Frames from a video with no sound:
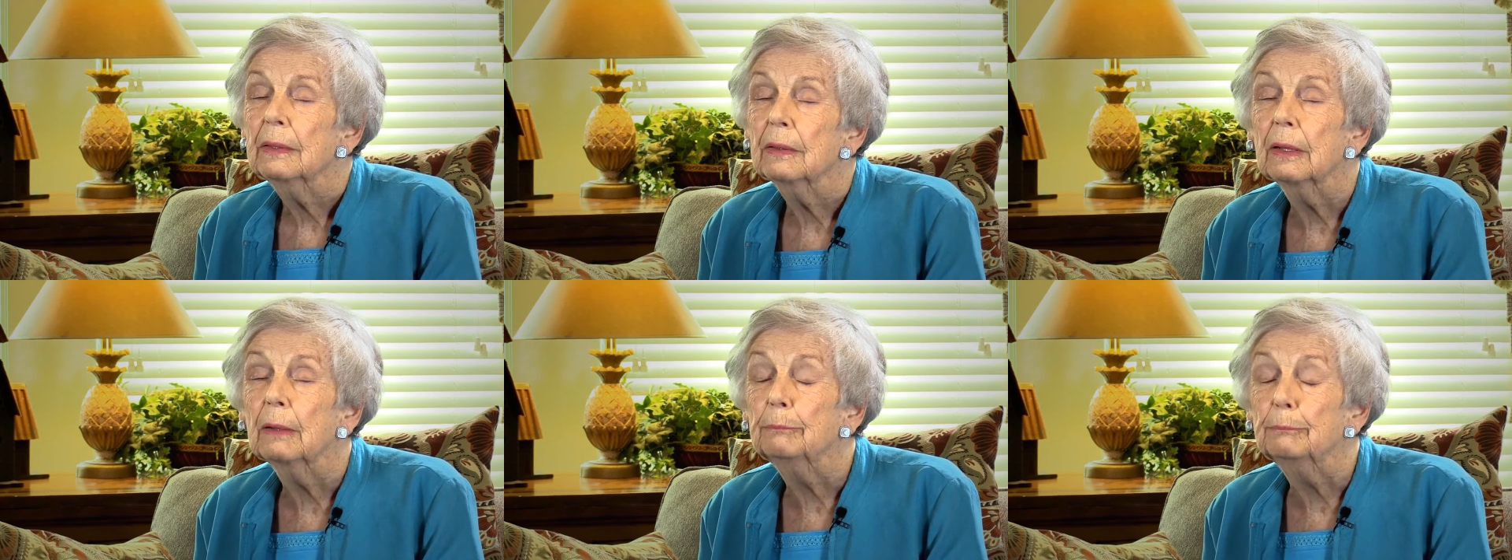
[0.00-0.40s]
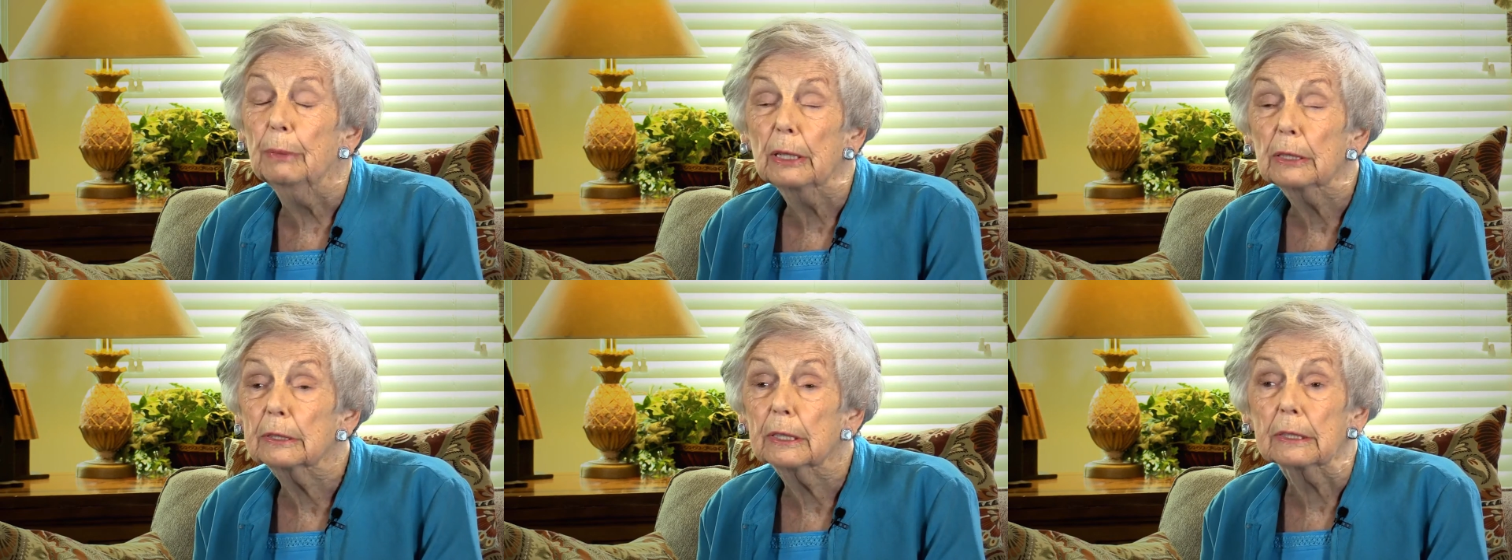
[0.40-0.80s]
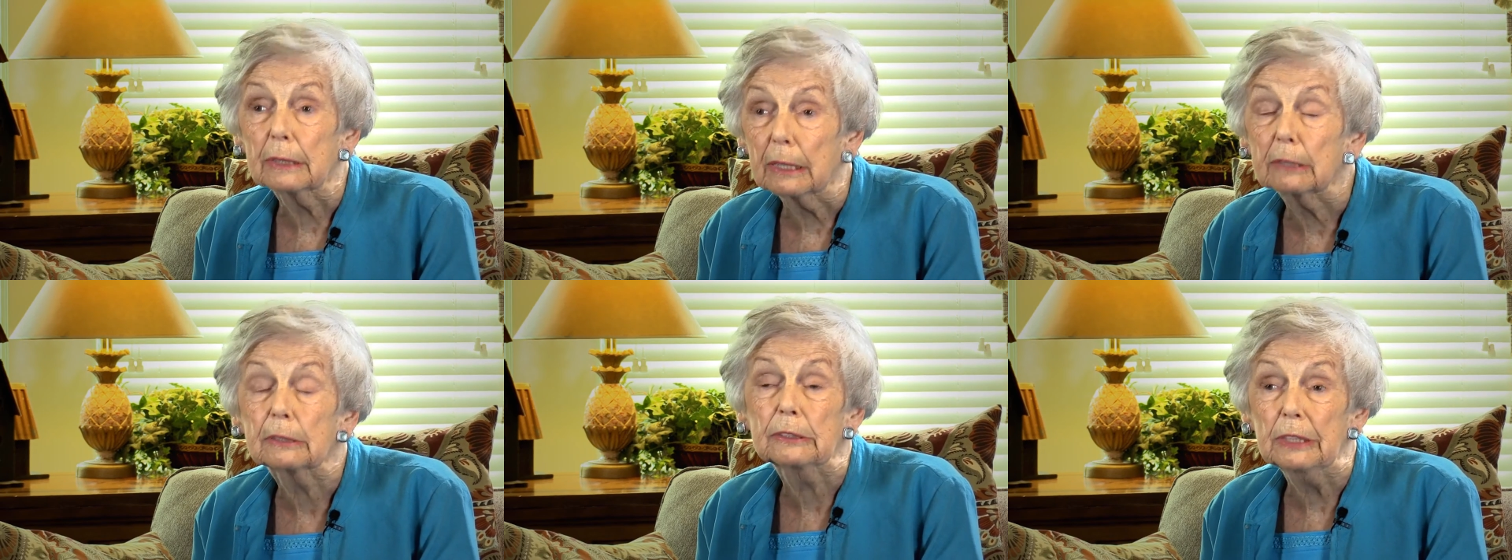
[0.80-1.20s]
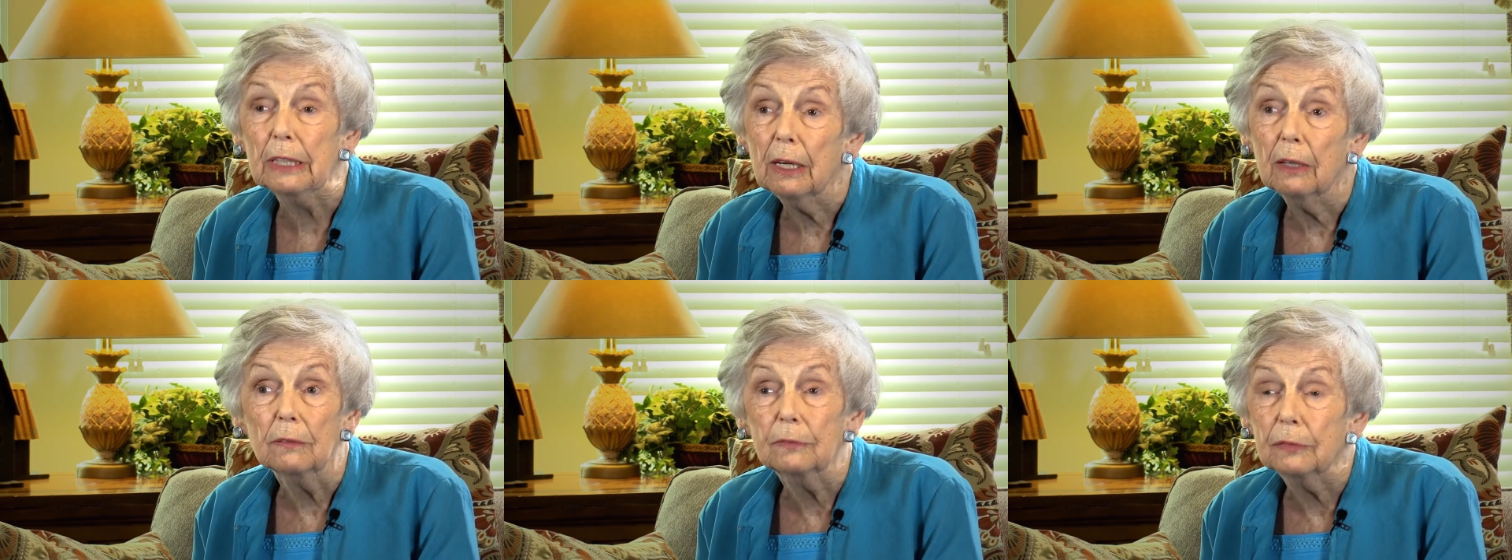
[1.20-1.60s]
The building
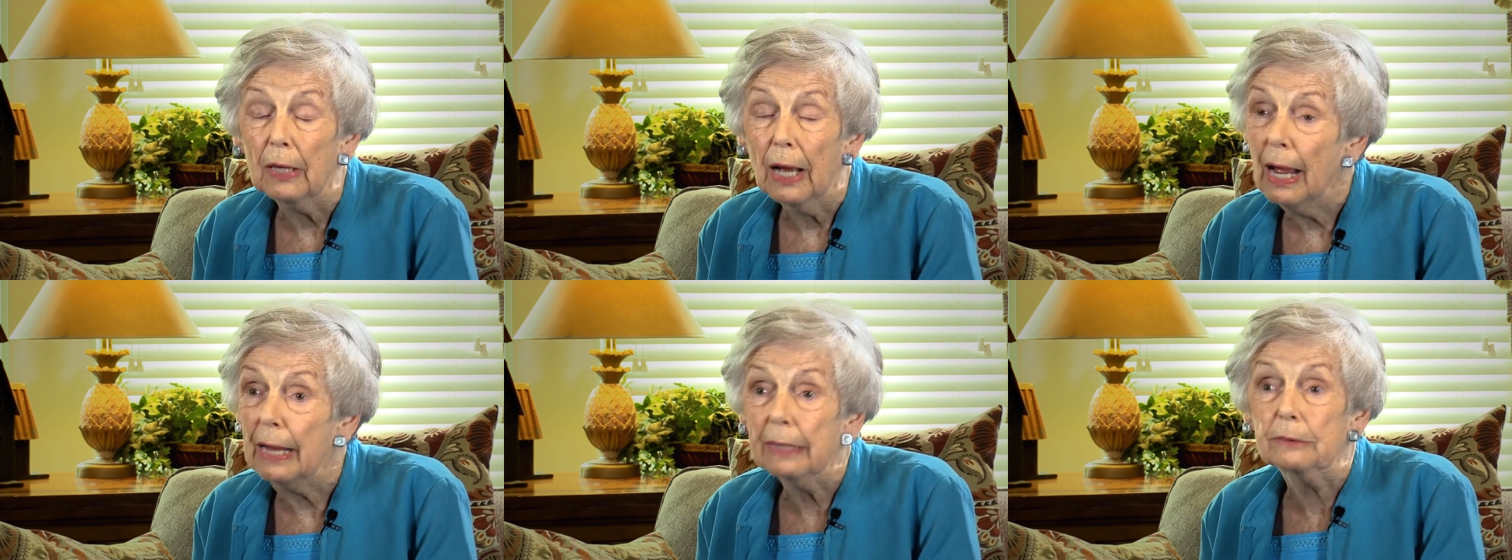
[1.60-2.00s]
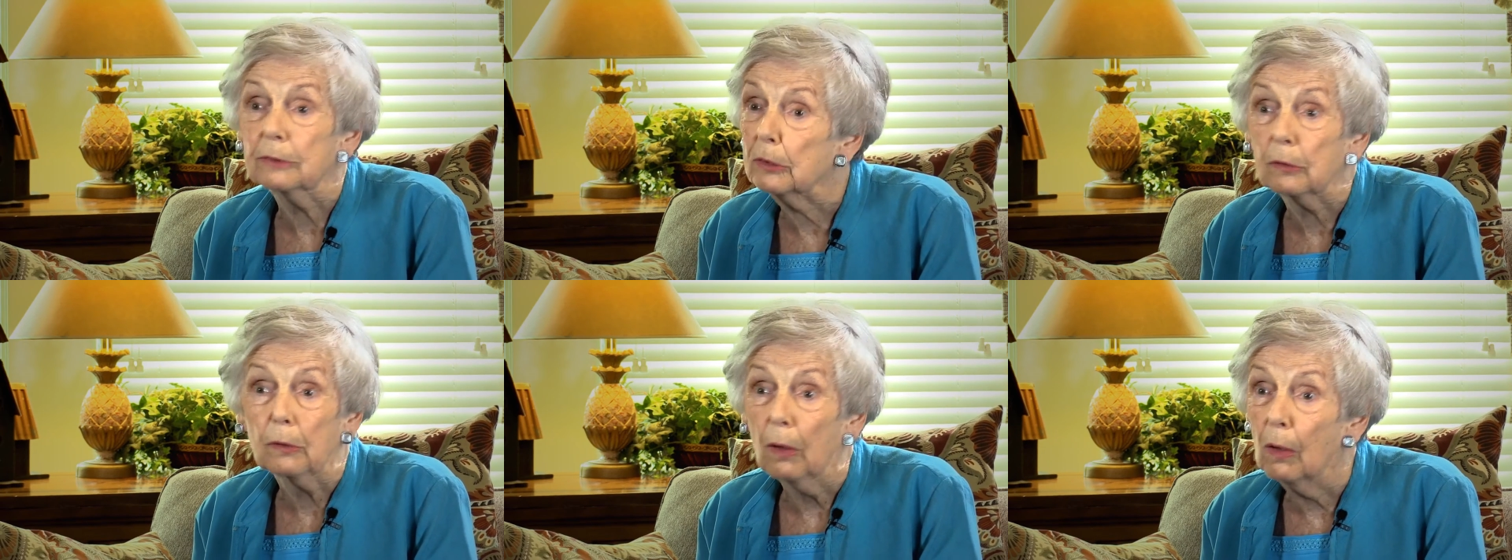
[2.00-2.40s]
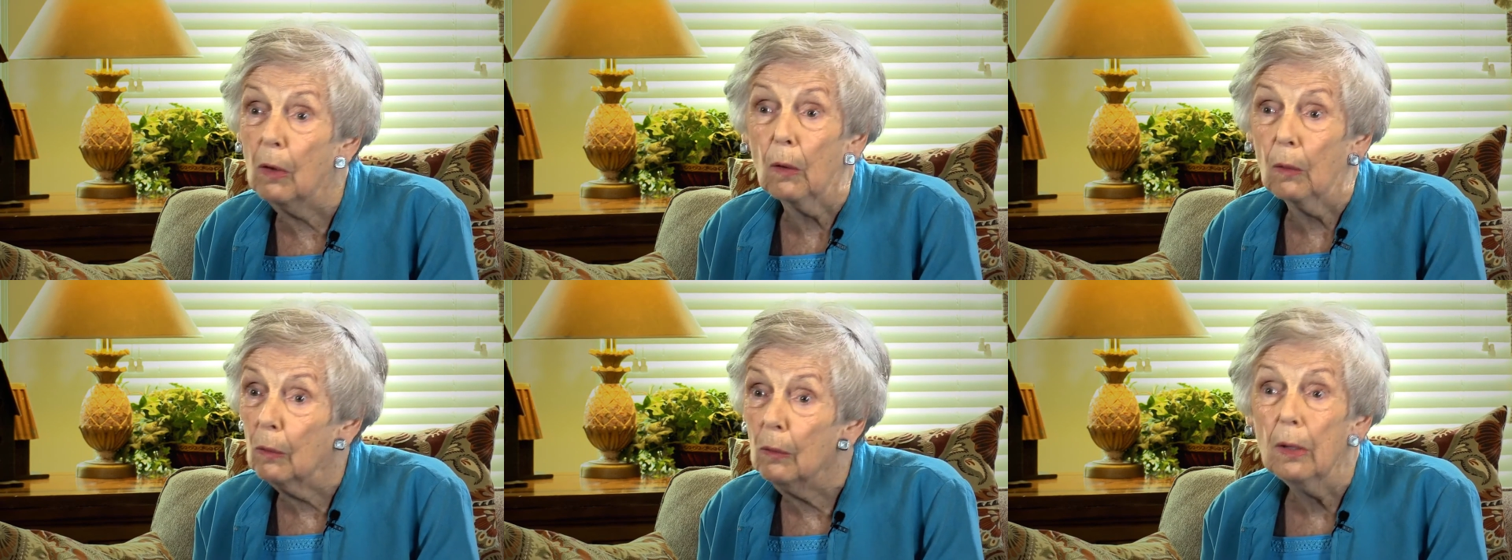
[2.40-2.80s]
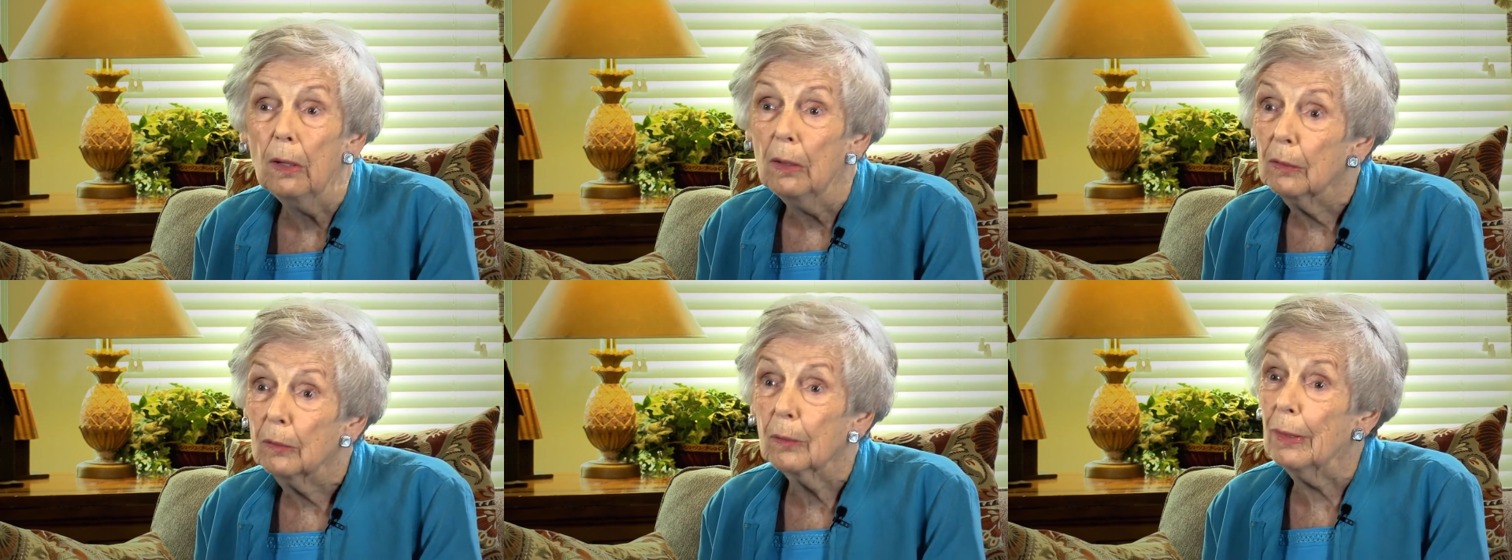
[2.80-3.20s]
itself had to grow
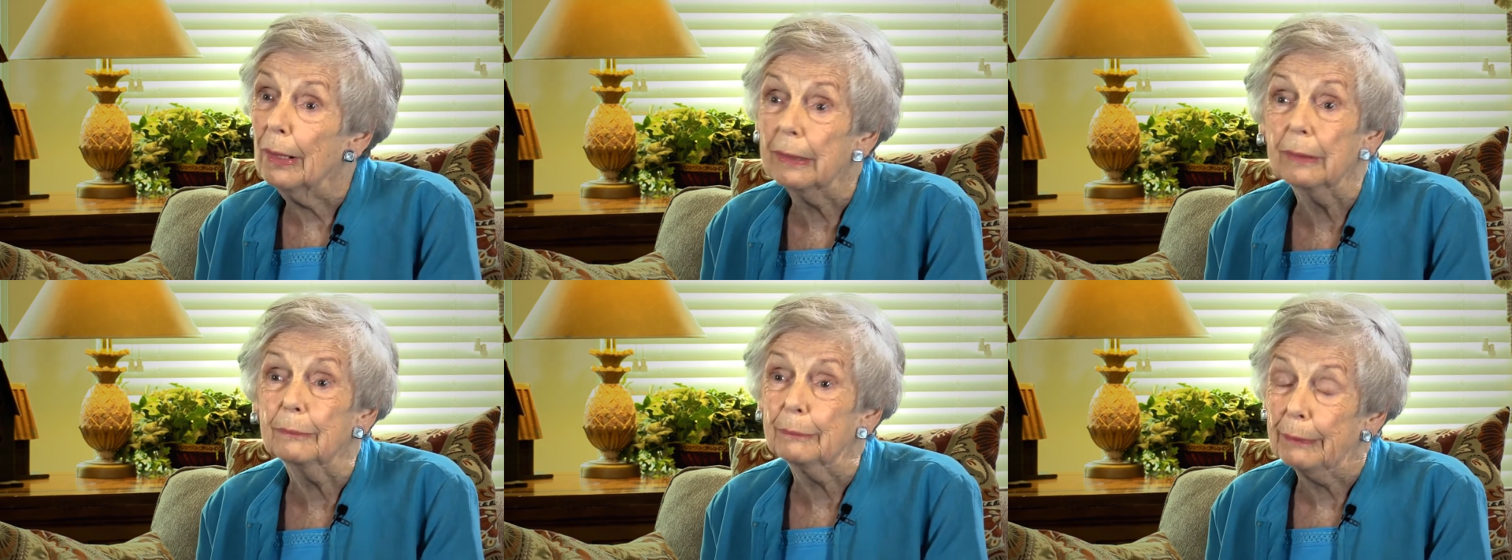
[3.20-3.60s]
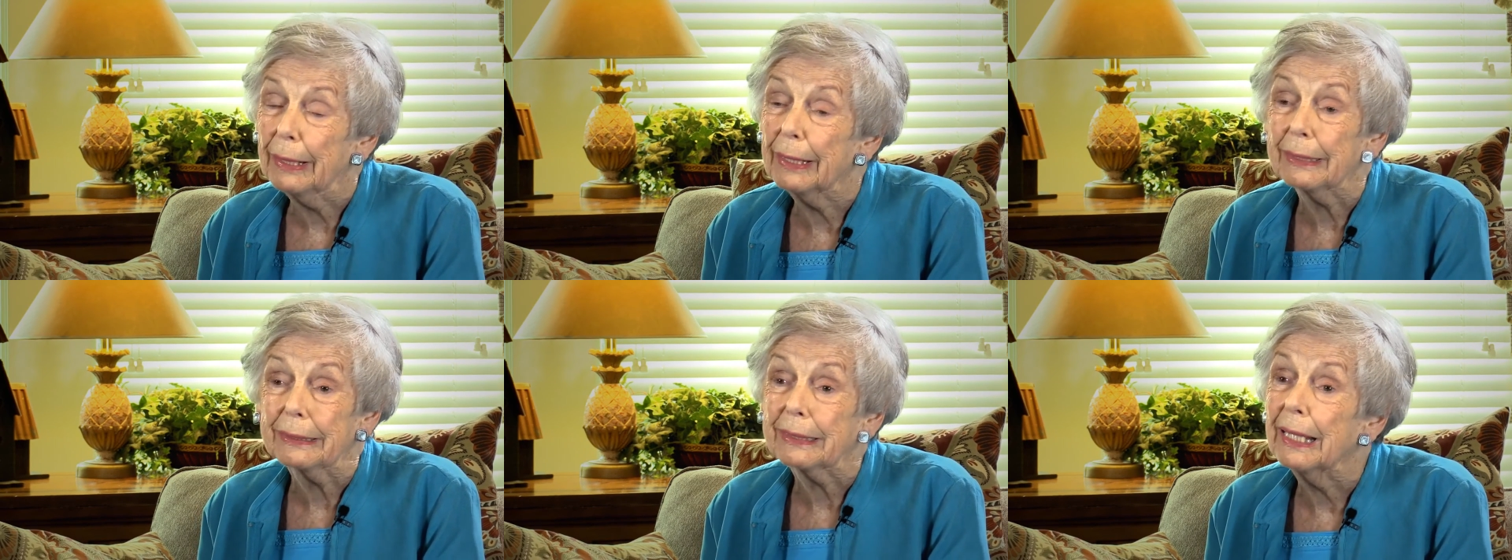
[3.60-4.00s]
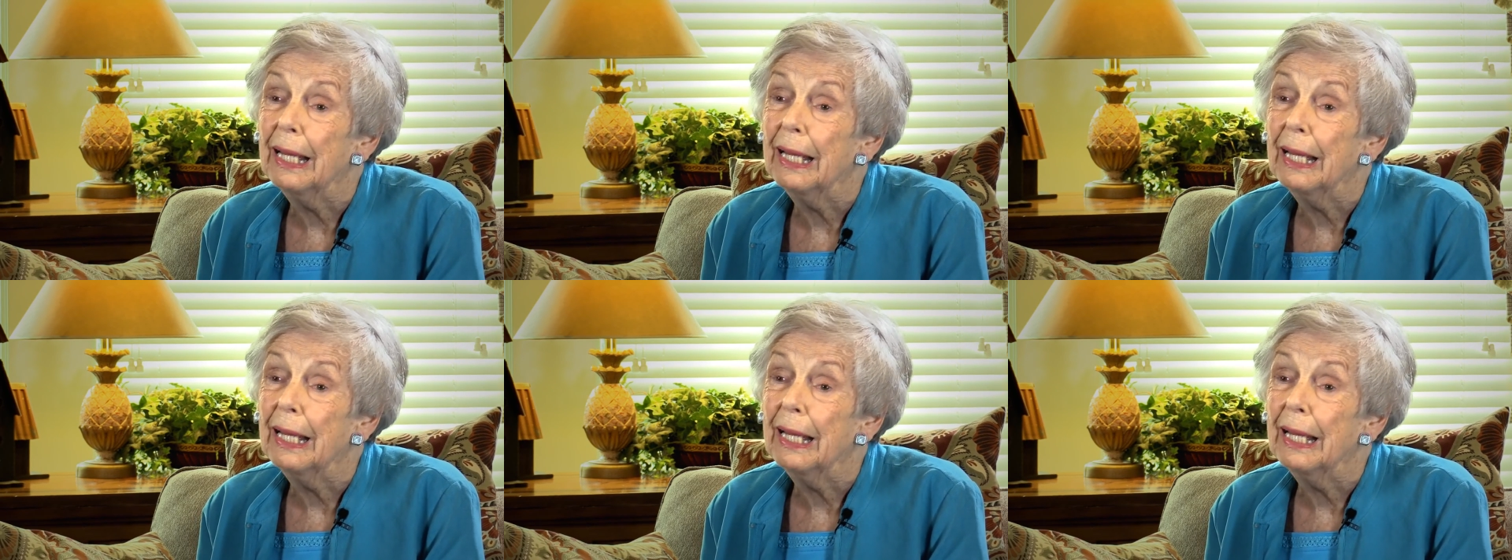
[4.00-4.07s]
quite a bit,